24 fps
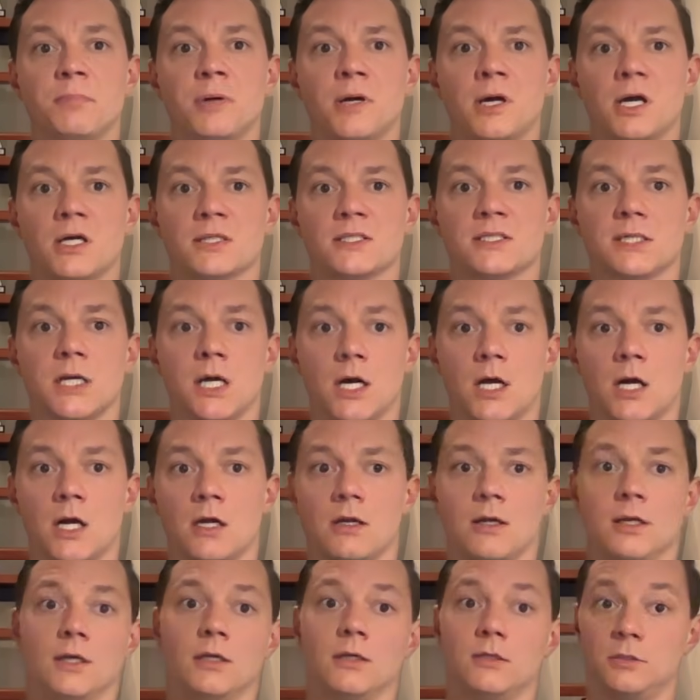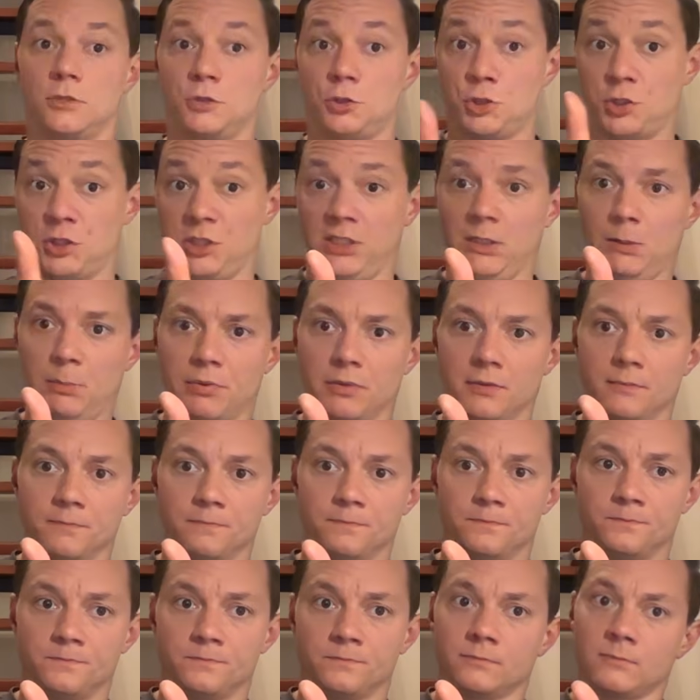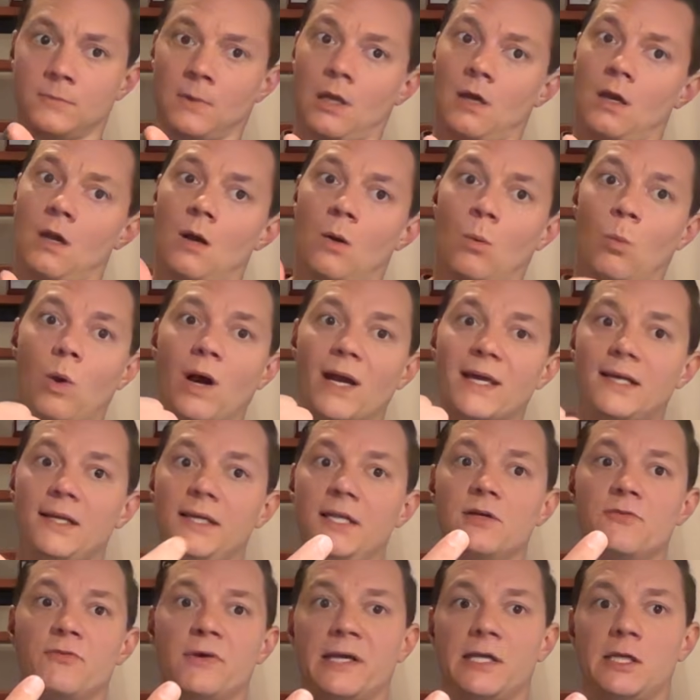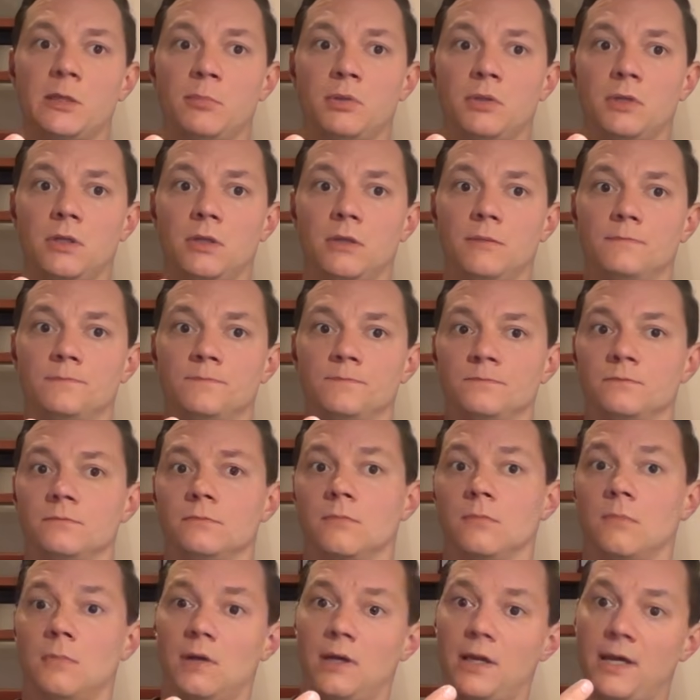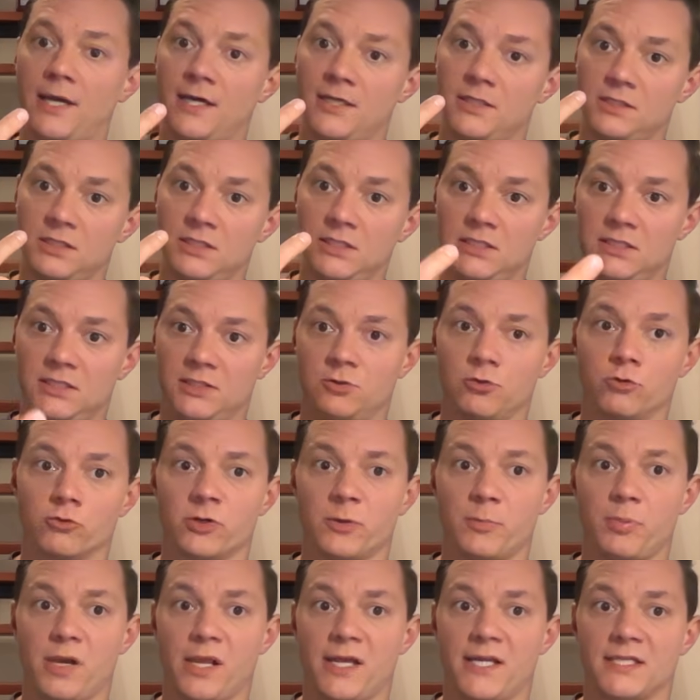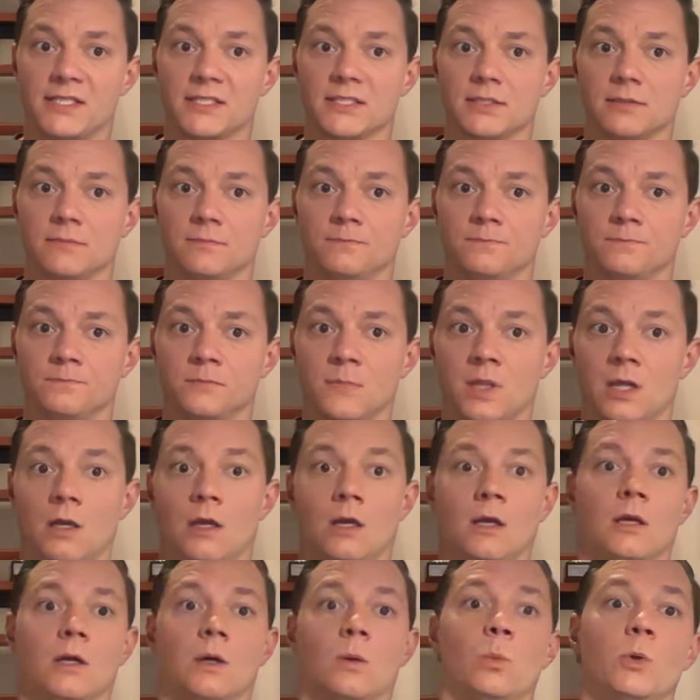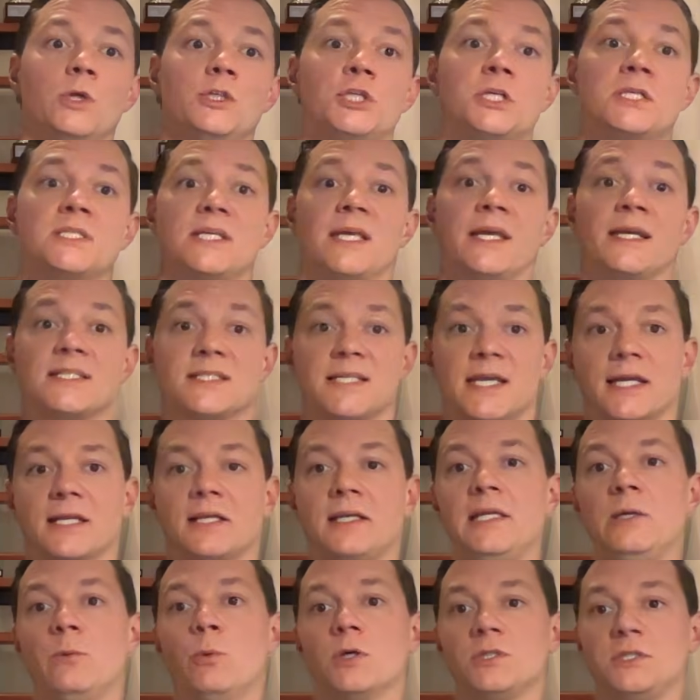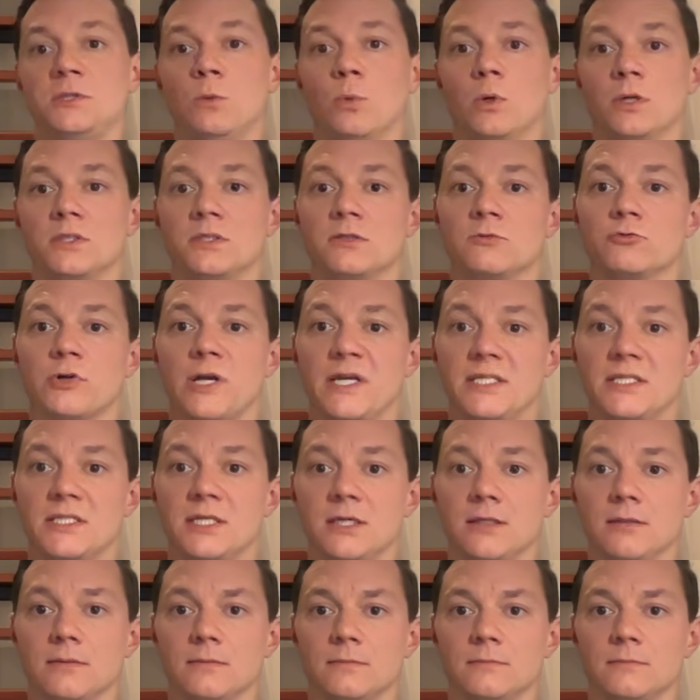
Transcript: parts are cheap, widely available and easy to replace, which is exactly what you want in racing.